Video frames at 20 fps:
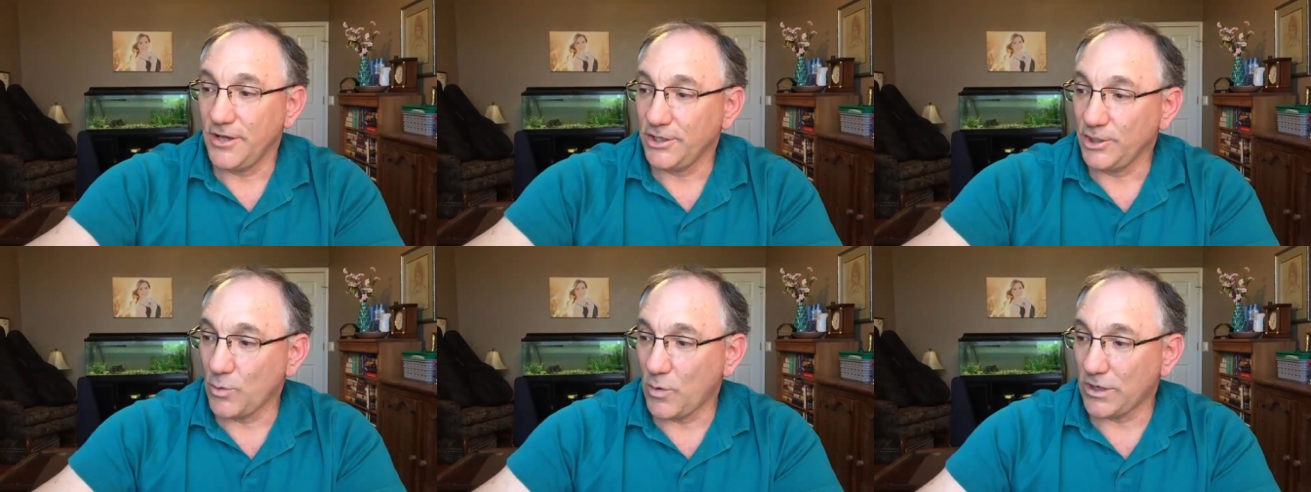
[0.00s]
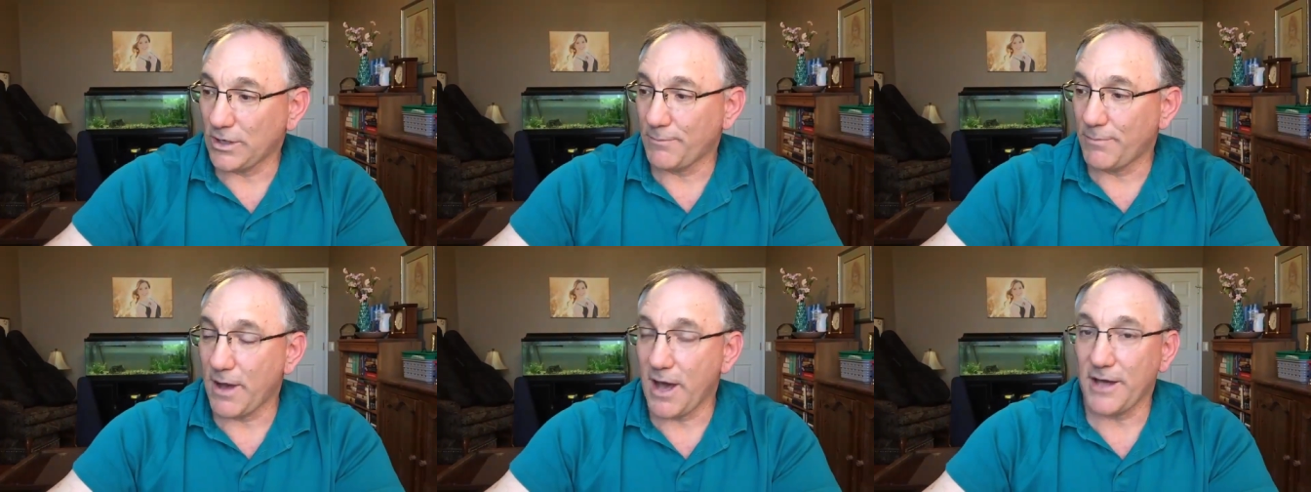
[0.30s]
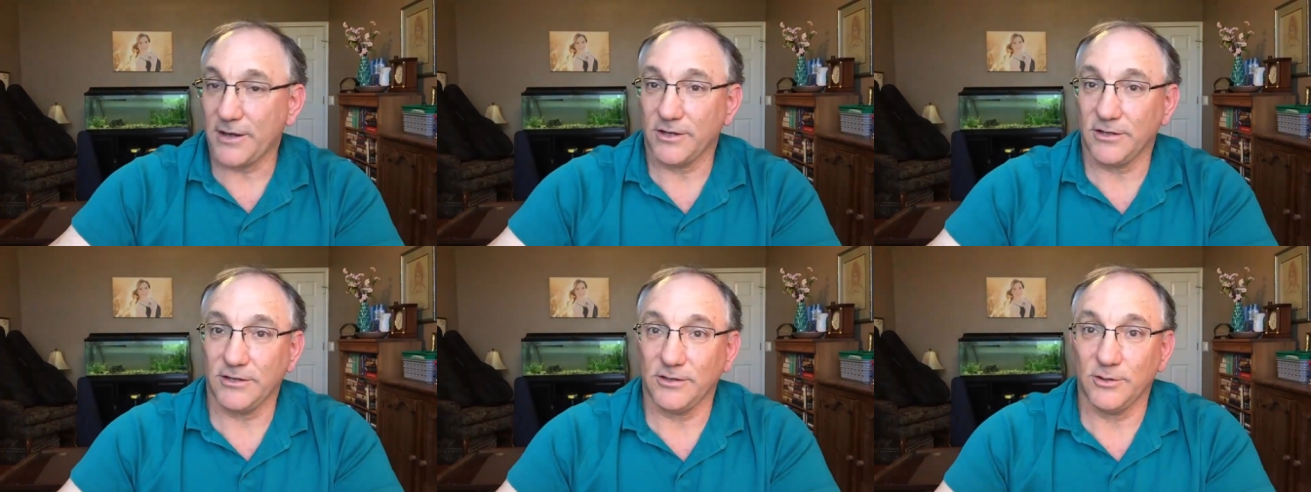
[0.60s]
You want a
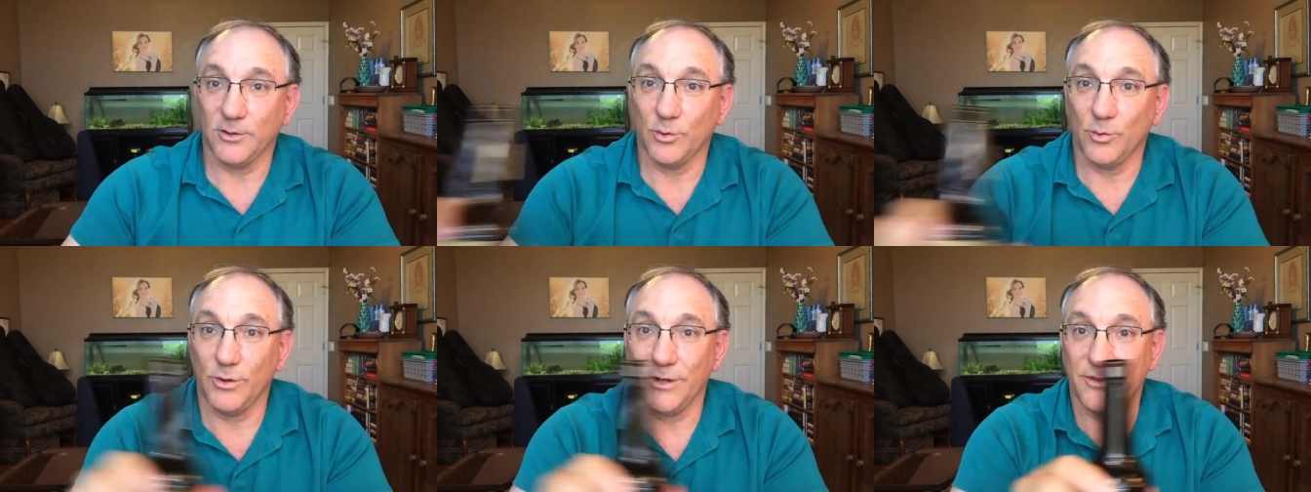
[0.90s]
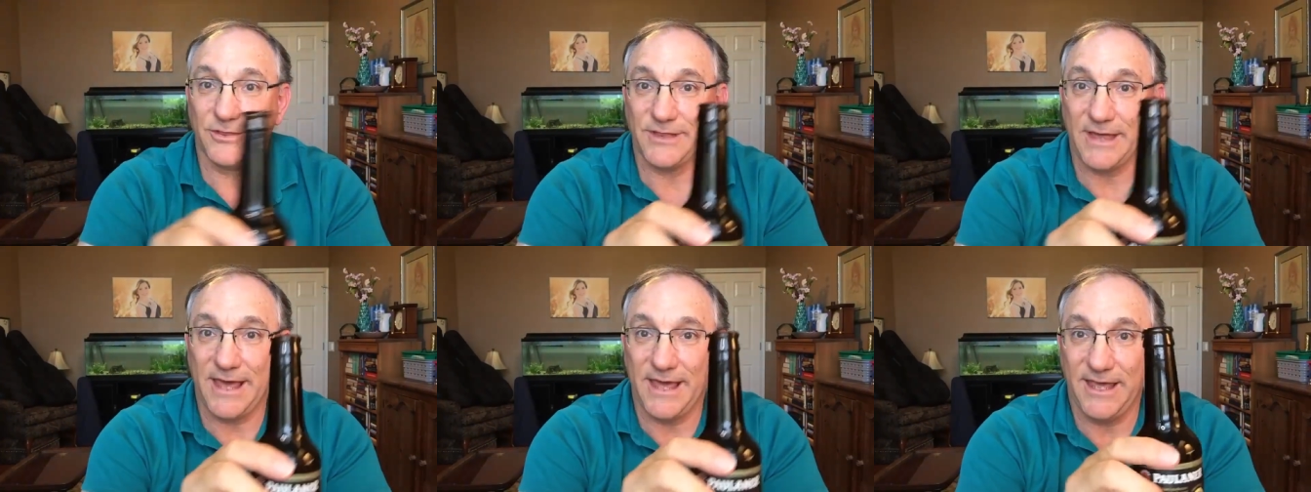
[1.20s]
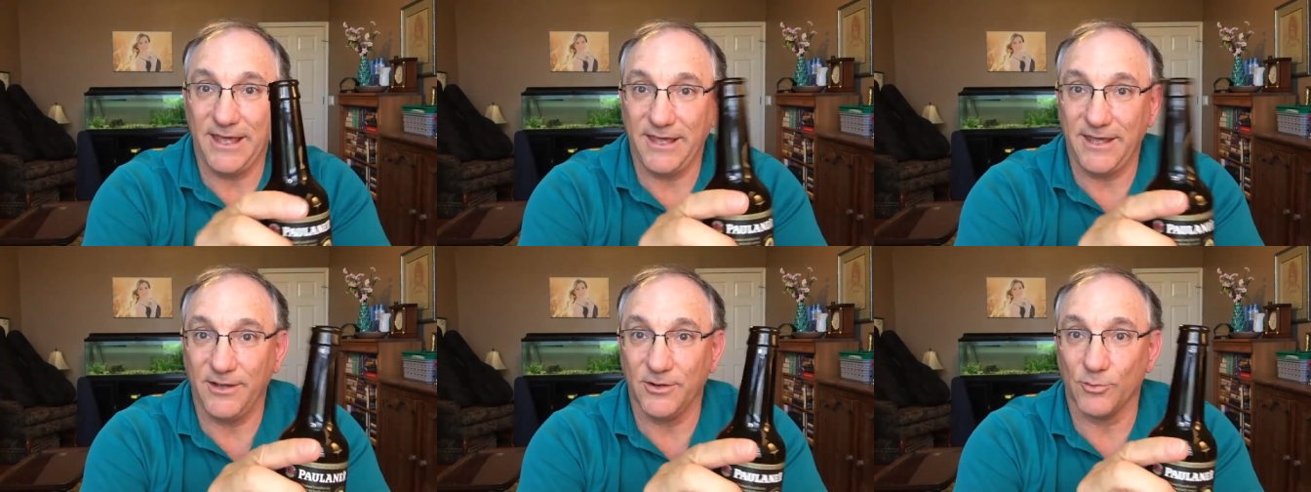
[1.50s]
bottle with
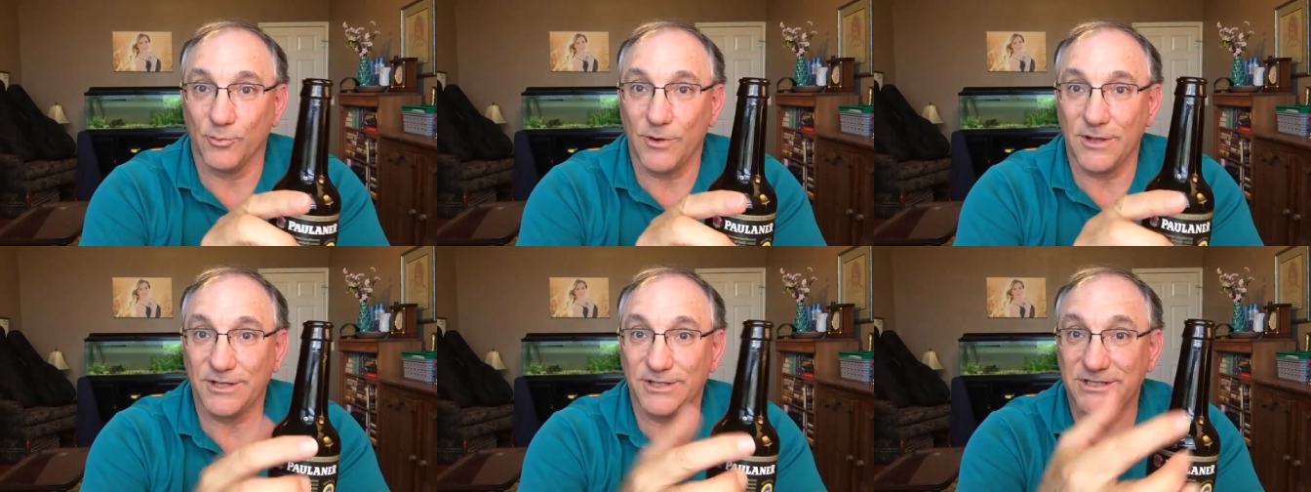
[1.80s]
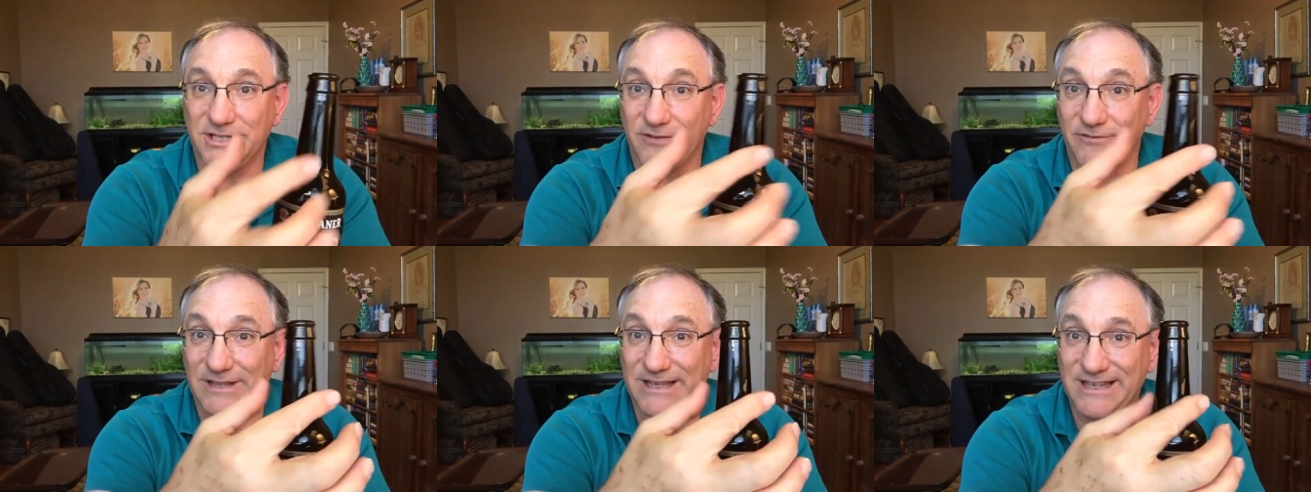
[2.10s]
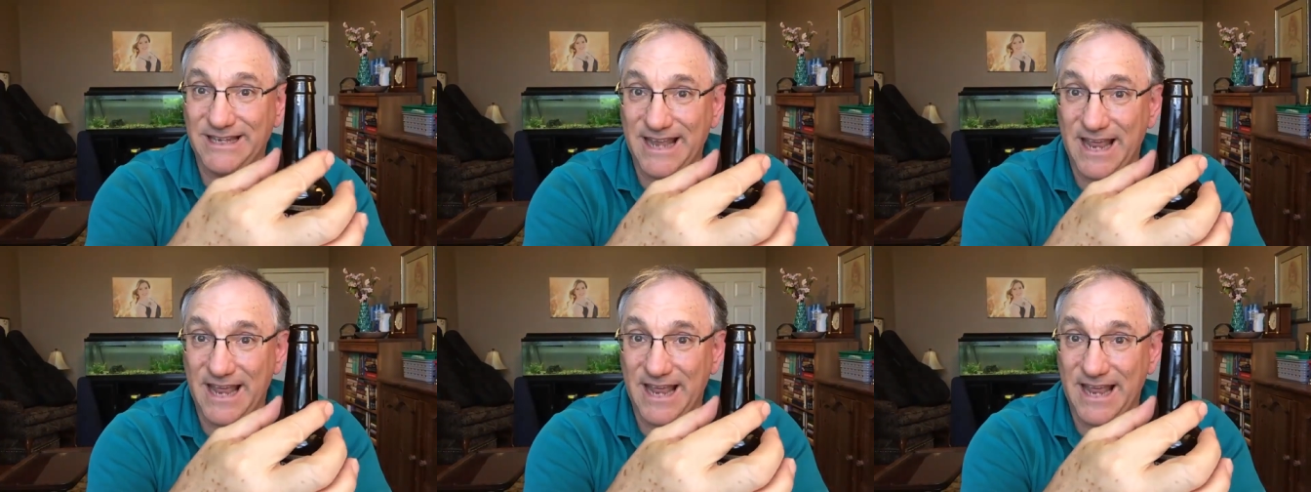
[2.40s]
a relatively